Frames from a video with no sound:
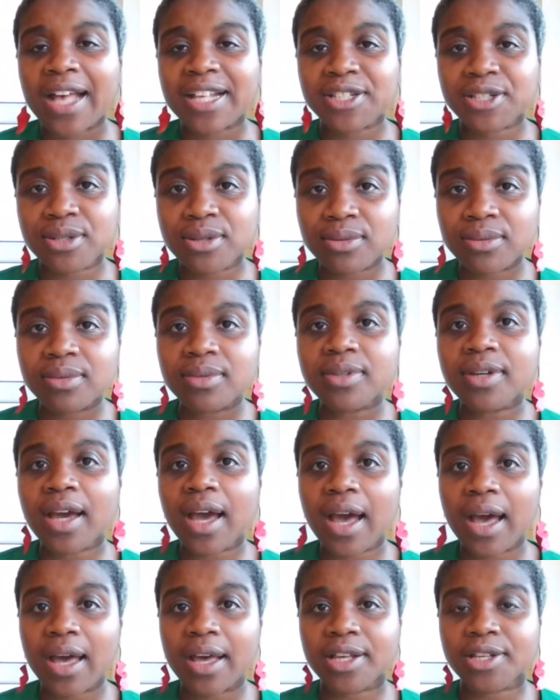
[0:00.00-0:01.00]
As long
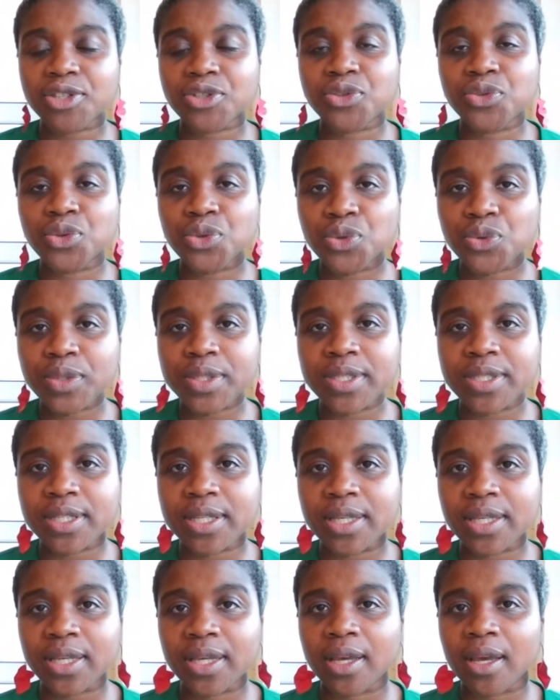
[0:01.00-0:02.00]
as you're
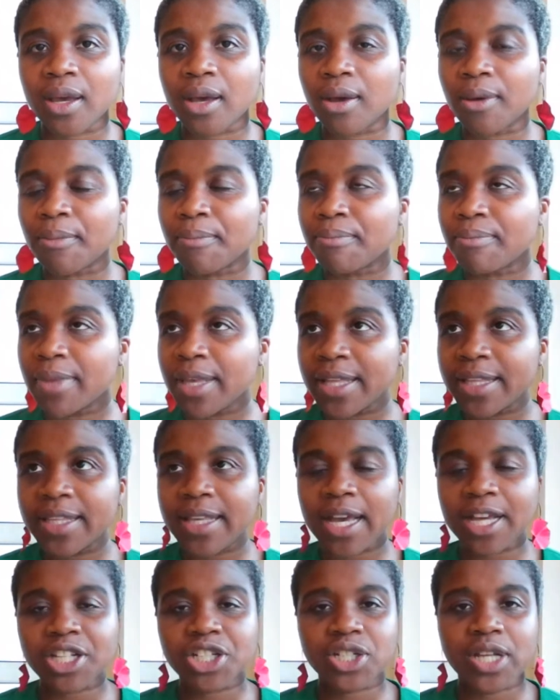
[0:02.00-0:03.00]
using a
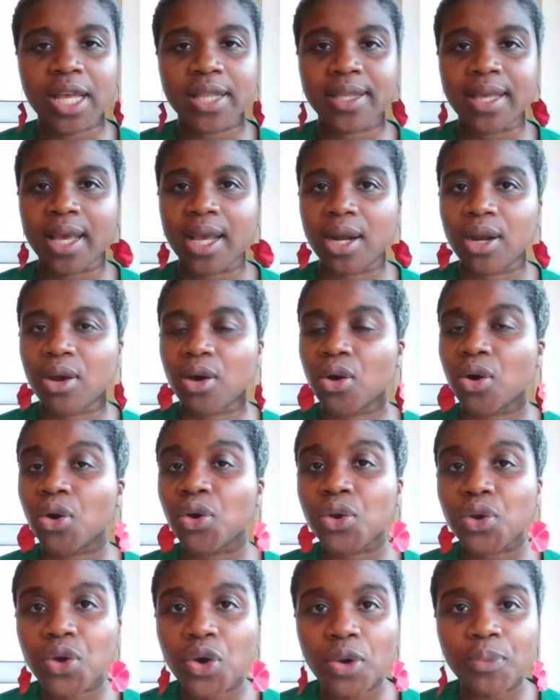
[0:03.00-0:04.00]
media channel
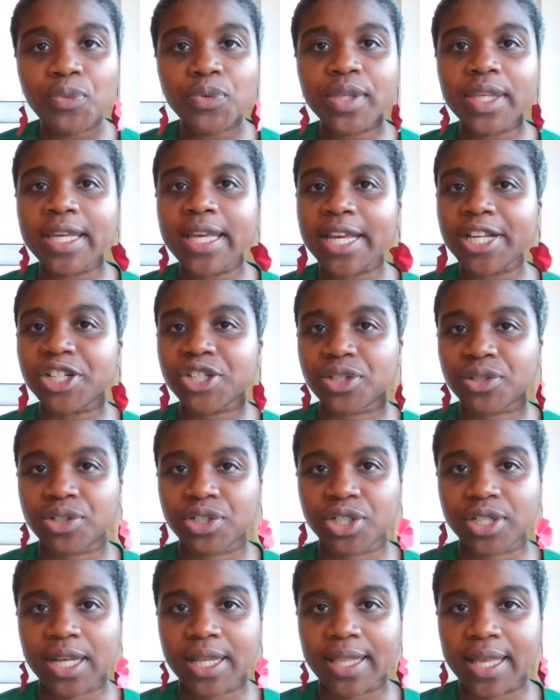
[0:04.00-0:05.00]
or a
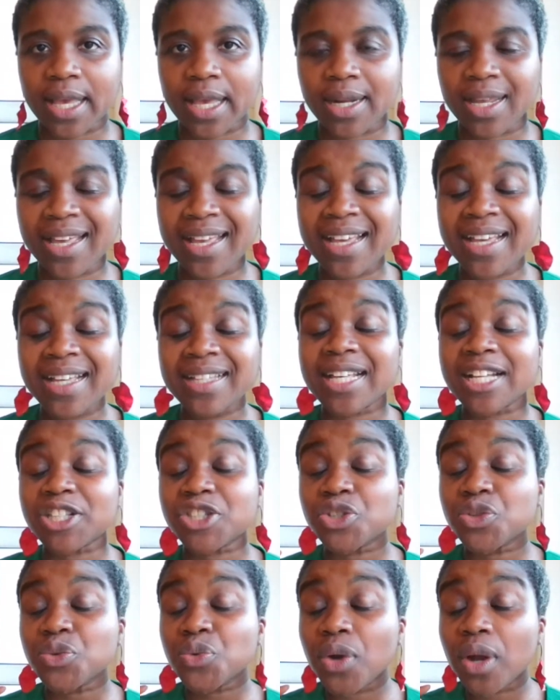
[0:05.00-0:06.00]
communication channel
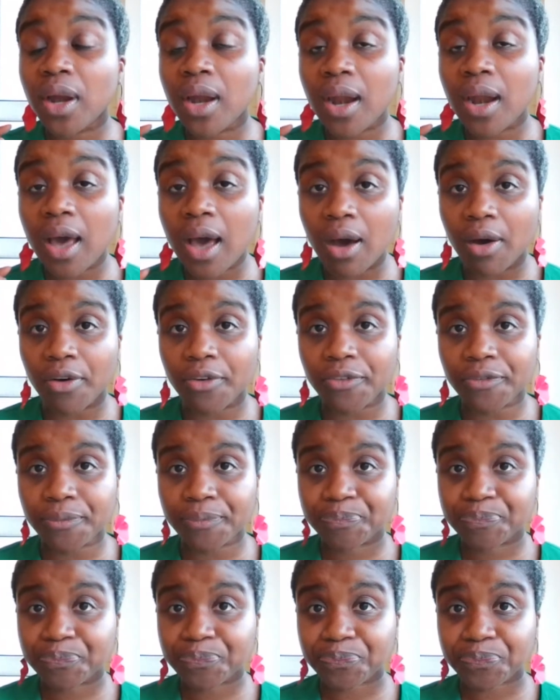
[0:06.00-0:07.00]
that you love,
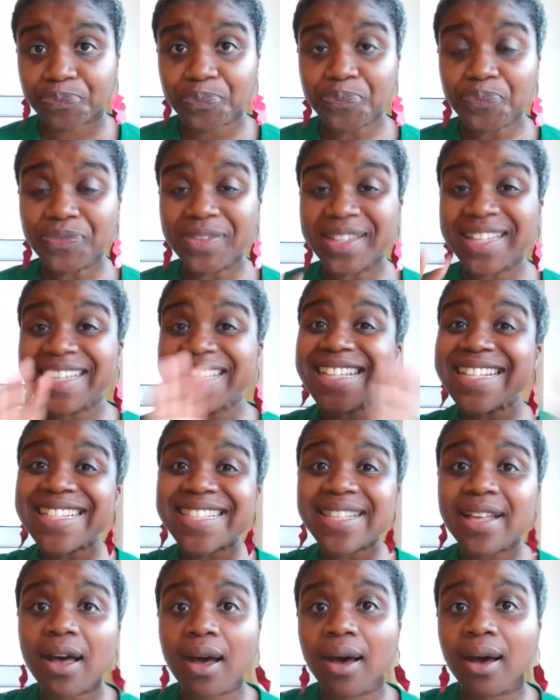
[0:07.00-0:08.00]

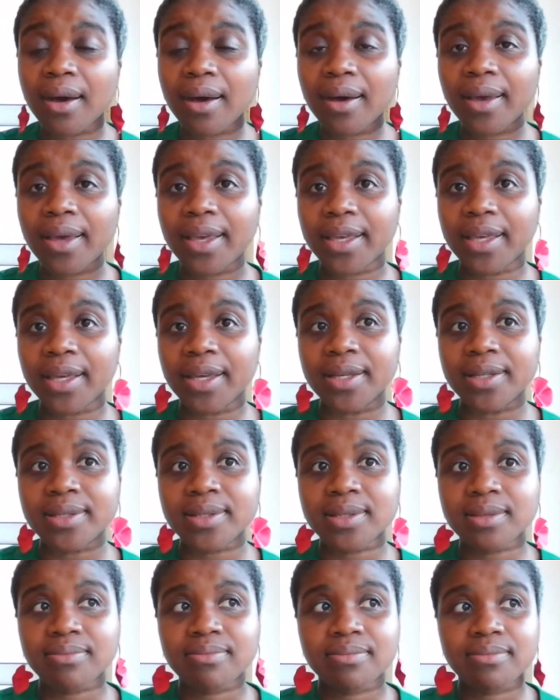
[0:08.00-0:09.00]
either
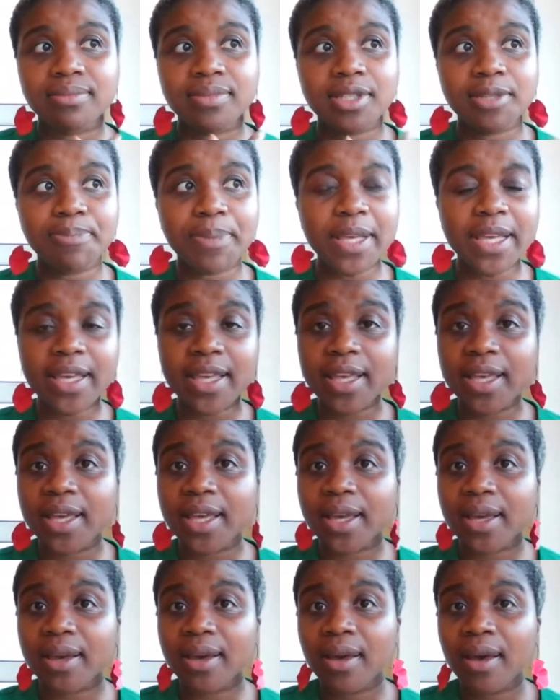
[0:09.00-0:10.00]
it's
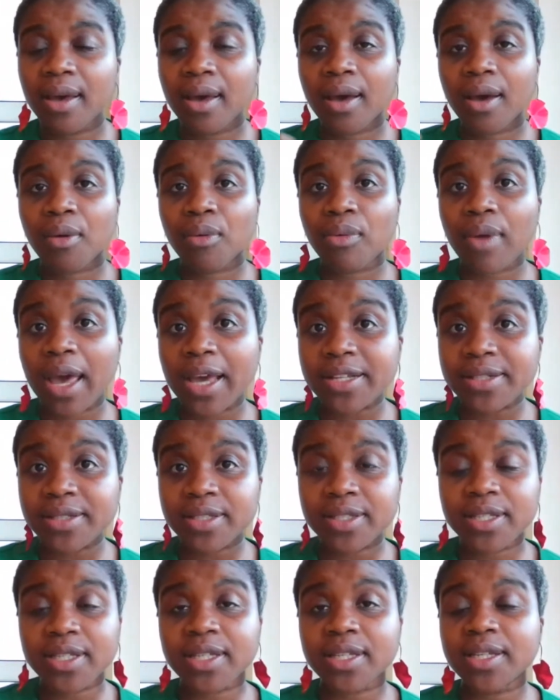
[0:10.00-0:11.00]
speaking,
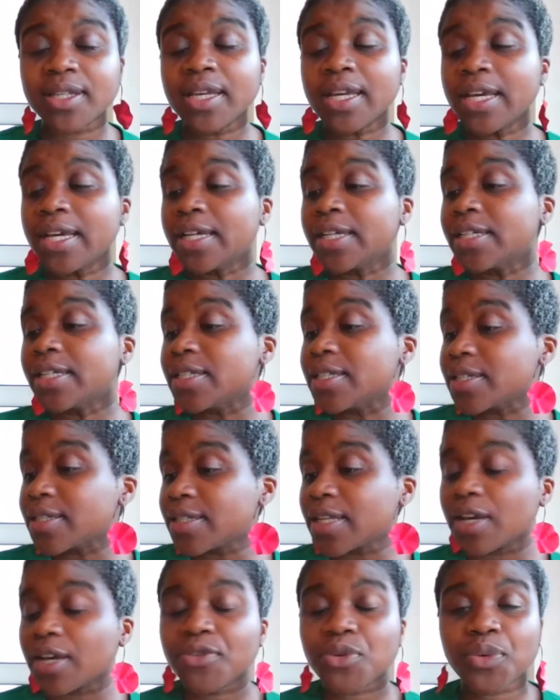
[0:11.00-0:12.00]
writing,
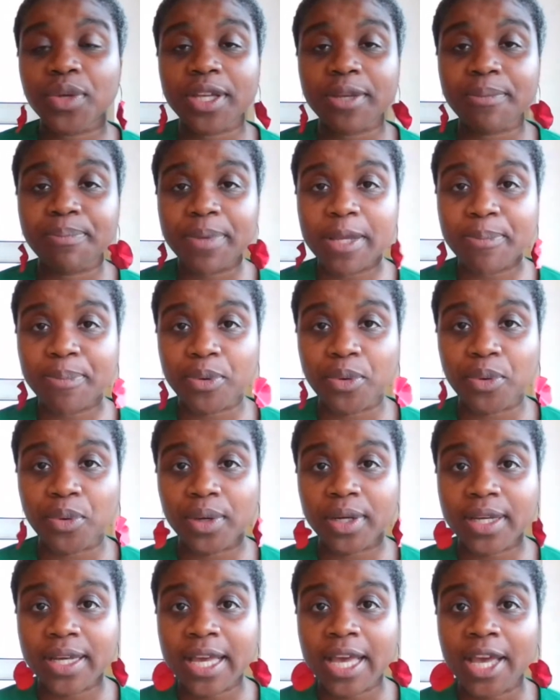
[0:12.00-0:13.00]
interviewing
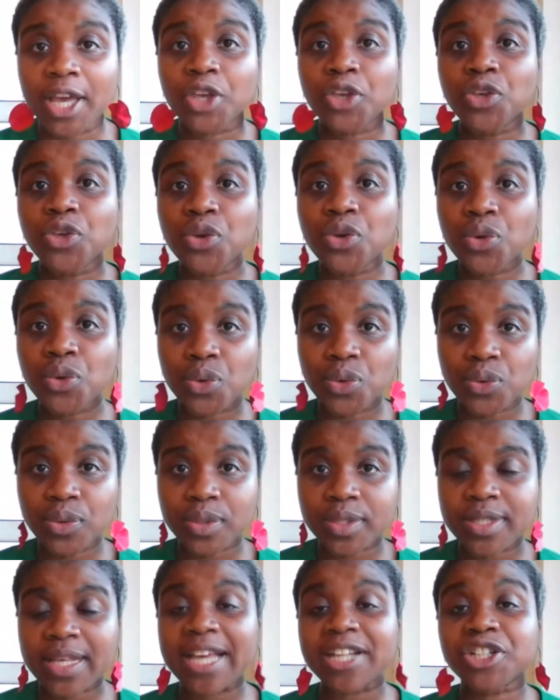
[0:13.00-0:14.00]
people,
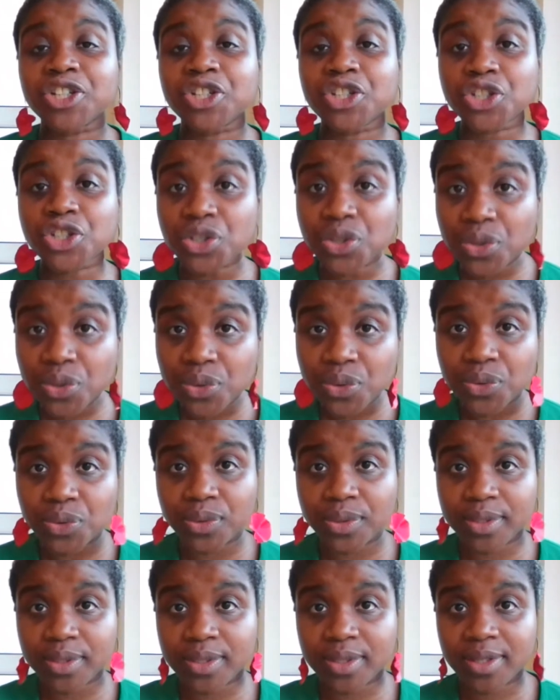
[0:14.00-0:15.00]
use and
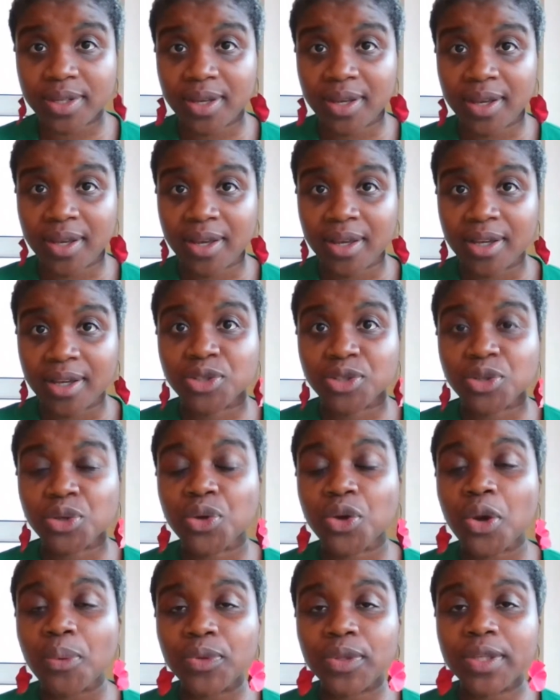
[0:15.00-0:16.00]
choose
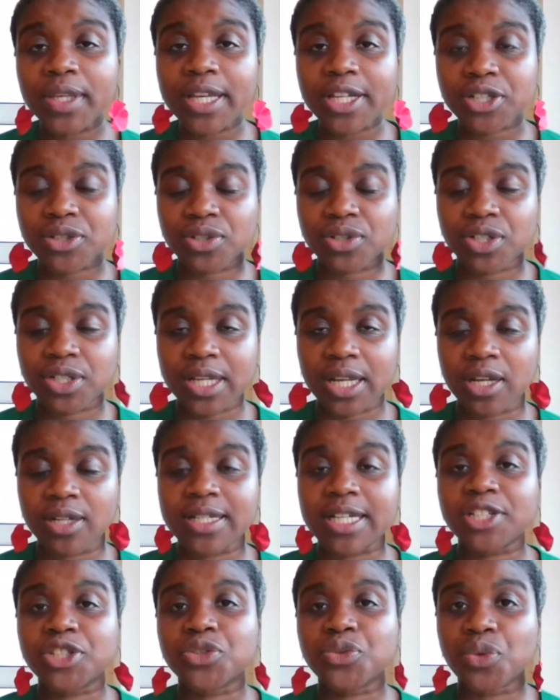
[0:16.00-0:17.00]
the communication
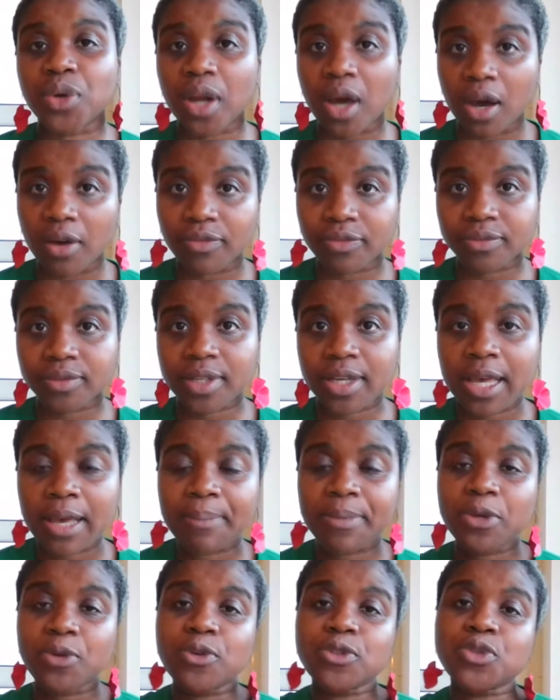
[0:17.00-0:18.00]
channel that you love.
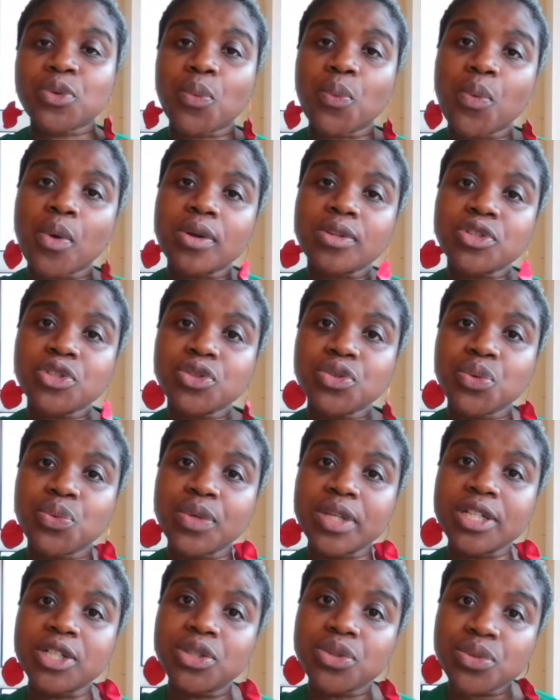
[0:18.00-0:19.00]
Because once you
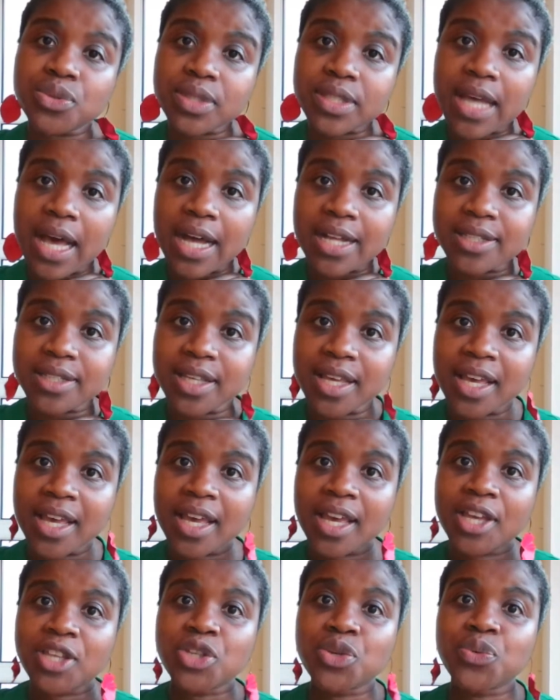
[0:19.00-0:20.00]
will do that,
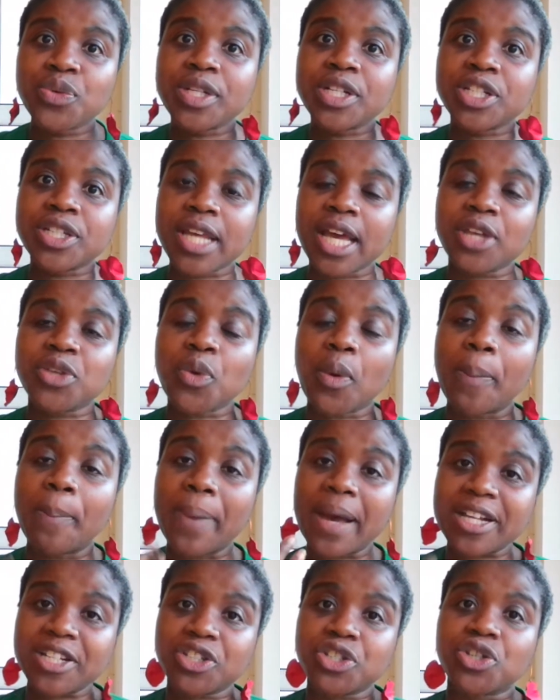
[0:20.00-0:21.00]
you will share your
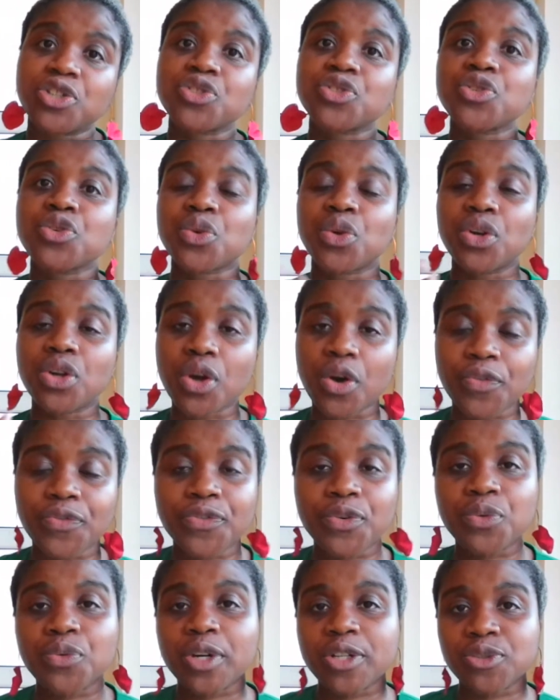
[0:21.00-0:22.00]
passion, your
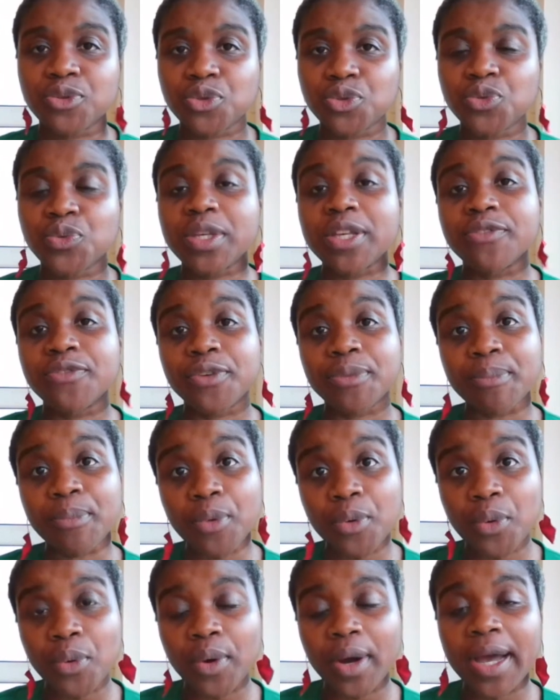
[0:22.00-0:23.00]
love for what you do even
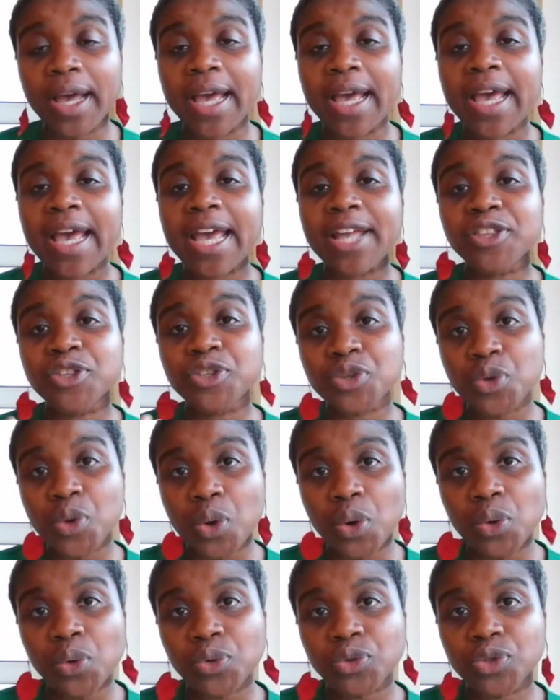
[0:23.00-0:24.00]
more, and
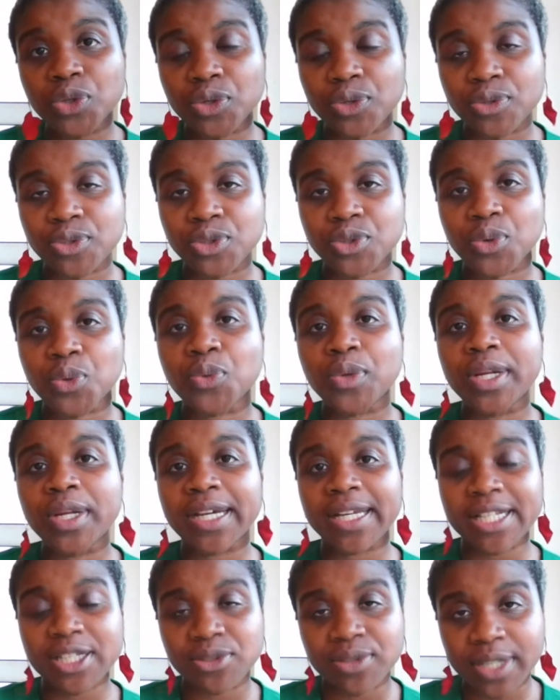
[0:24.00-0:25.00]
your audience
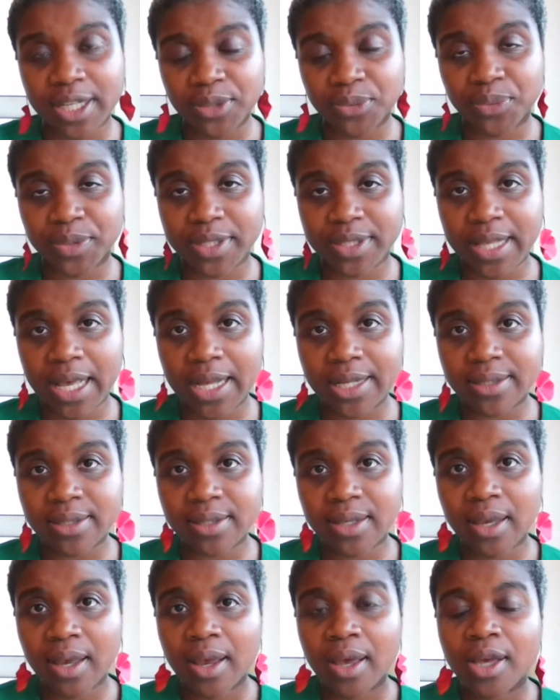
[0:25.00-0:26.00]
will resonate with
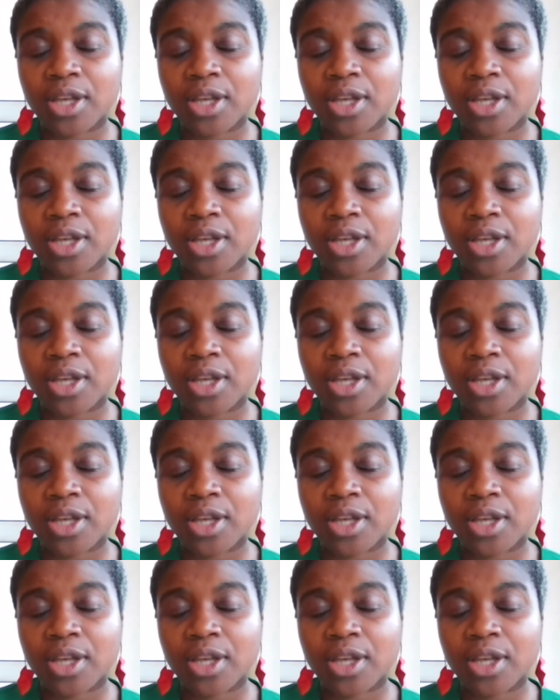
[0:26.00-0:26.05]
that.